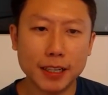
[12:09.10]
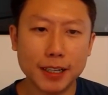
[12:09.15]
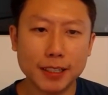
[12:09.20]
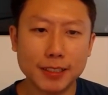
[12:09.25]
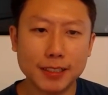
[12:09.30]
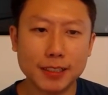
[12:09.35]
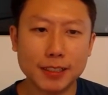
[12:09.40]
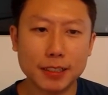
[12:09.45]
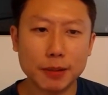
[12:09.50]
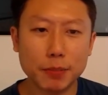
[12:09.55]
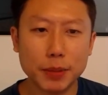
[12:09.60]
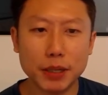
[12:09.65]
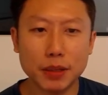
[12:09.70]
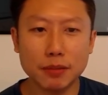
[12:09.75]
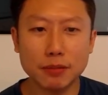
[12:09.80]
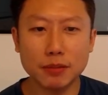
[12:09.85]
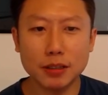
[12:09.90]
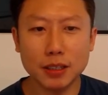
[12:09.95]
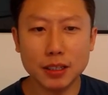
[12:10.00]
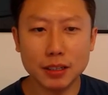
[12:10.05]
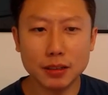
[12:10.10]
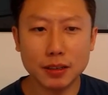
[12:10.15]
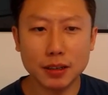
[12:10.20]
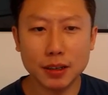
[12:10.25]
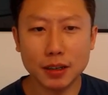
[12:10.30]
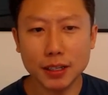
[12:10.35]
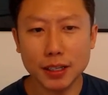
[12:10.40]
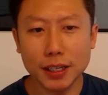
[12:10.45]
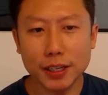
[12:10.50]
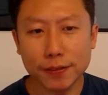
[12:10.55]
it is a bit
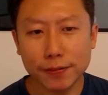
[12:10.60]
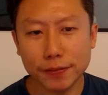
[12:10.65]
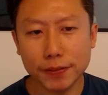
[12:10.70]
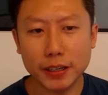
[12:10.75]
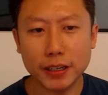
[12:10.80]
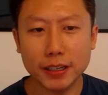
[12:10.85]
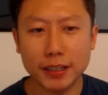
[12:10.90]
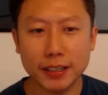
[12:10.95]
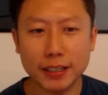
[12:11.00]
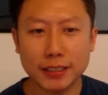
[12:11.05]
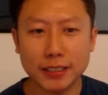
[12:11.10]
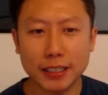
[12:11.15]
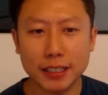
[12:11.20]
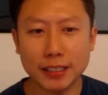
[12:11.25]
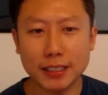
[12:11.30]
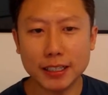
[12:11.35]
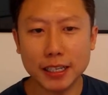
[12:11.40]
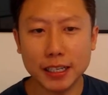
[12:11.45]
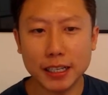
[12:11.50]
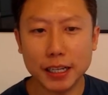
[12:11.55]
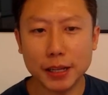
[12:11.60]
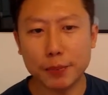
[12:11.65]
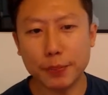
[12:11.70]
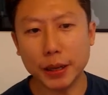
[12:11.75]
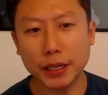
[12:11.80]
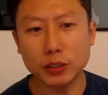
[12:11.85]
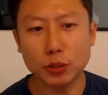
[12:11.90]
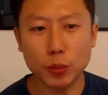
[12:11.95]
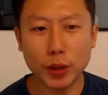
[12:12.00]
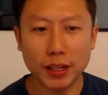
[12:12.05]
iffy in the sense that it
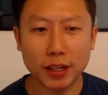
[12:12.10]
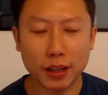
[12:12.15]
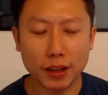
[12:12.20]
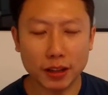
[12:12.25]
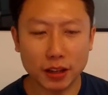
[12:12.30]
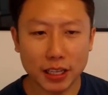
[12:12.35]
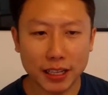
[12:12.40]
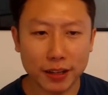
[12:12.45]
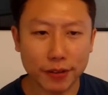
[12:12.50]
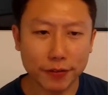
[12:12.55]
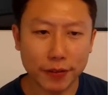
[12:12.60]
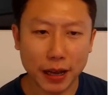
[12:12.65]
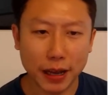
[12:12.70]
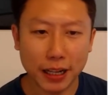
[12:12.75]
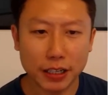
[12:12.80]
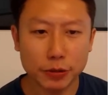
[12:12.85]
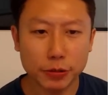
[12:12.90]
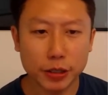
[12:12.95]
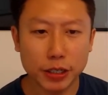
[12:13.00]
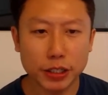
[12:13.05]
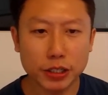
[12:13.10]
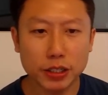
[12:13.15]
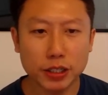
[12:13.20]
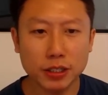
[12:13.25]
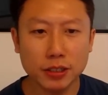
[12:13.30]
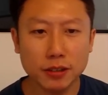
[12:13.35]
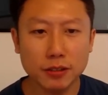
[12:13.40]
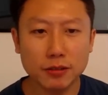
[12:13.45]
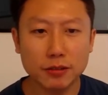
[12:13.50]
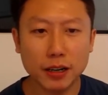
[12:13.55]
depends on when they did the
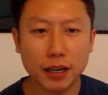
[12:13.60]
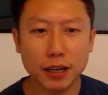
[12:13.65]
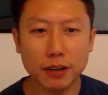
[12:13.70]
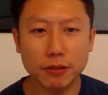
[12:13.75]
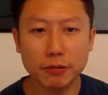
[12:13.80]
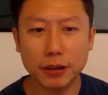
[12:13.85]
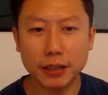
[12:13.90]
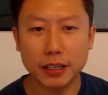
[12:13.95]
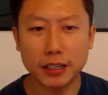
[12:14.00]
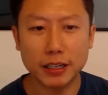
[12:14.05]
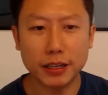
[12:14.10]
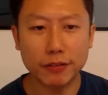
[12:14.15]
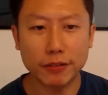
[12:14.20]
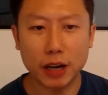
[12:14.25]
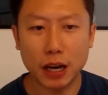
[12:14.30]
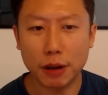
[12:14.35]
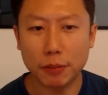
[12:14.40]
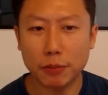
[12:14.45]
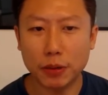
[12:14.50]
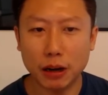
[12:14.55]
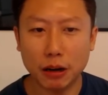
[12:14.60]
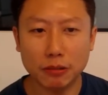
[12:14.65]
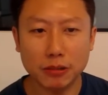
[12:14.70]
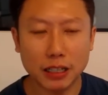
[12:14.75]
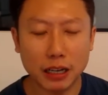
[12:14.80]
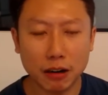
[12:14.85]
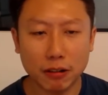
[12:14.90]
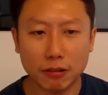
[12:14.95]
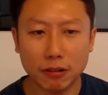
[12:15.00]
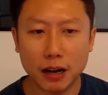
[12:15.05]
valuation, right? Whether they have an up
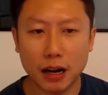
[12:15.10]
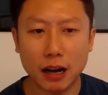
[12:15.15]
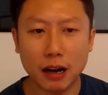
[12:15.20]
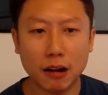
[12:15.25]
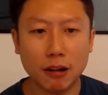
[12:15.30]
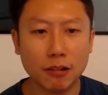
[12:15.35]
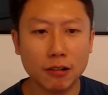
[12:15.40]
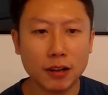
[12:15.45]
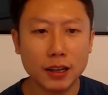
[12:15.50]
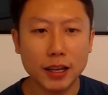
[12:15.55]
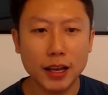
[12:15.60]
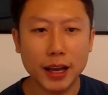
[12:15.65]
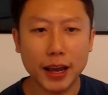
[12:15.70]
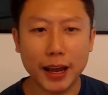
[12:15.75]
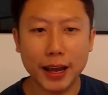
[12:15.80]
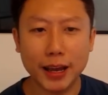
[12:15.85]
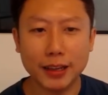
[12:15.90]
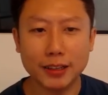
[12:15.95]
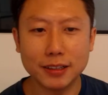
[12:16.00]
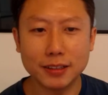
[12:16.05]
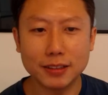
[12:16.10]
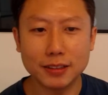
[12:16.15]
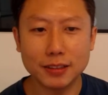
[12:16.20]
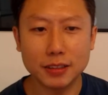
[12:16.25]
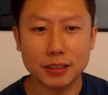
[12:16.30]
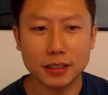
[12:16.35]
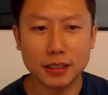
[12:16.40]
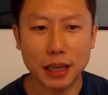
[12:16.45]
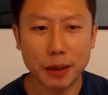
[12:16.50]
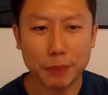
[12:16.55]
round, down round, and
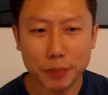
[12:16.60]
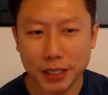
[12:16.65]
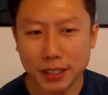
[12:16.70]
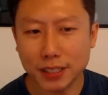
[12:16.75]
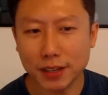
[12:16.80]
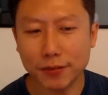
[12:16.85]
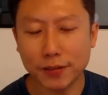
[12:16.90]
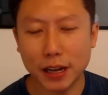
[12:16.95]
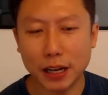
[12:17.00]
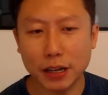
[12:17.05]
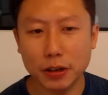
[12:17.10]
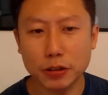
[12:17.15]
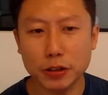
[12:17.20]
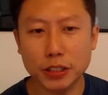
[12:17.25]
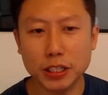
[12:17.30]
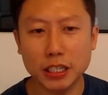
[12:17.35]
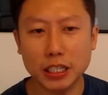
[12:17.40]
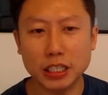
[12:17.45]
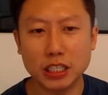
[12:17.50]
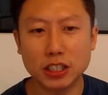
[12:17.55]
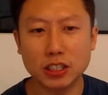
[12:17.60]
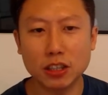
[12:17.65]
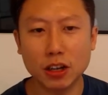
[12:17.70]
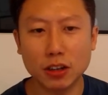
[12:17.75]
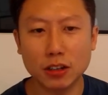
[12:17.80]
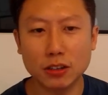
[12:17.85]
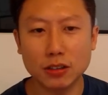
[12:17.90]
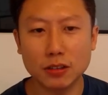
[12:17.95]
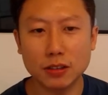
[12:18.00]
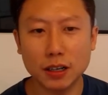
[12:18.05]
that means the valuation is
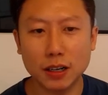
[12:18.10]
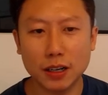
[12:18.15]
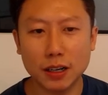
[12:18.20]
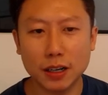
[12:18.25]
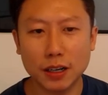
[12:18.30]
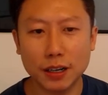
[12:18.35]
not